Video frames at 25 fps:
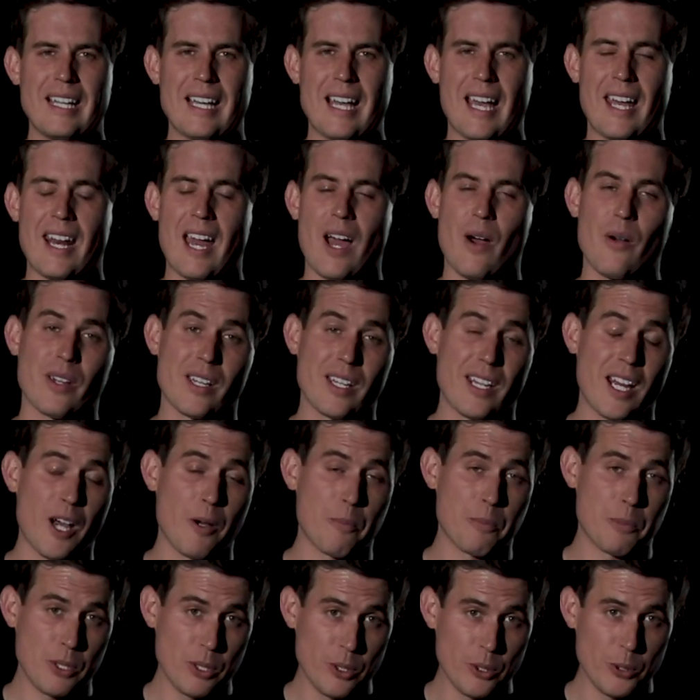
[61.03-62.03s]
and how it can
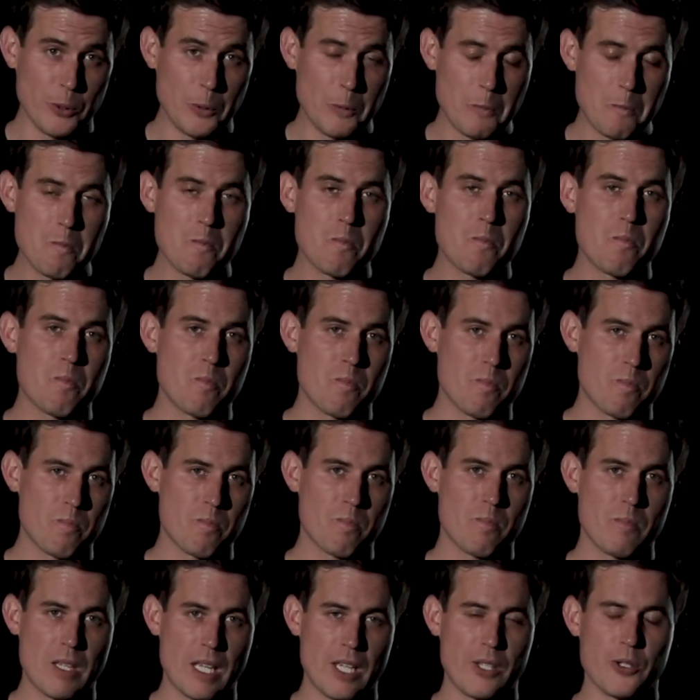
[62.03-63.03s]
help you
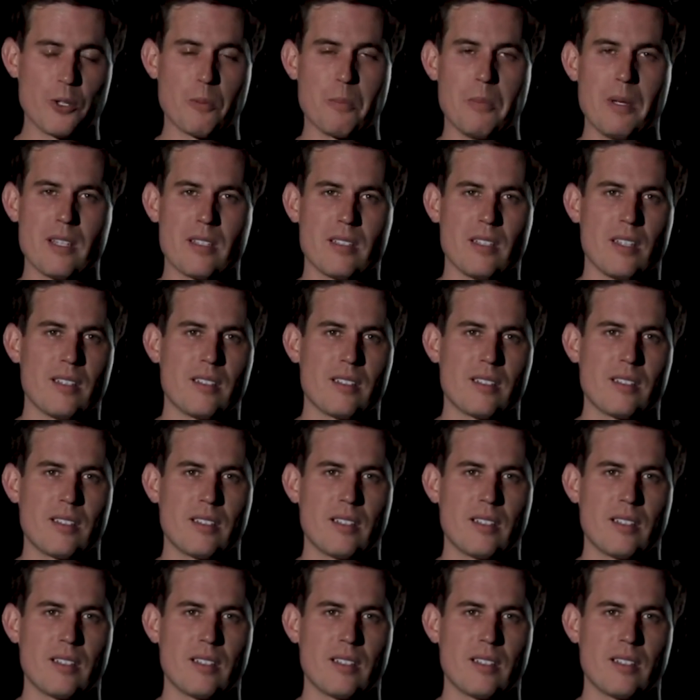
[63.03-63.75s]
in your business.